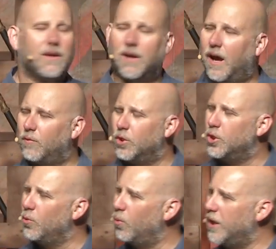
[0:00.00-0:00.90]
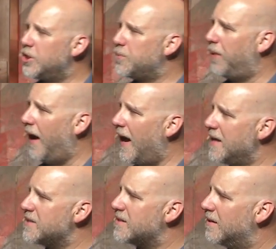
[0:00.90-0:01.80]
God, would you reach
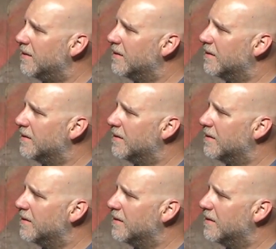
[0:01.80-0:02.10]
past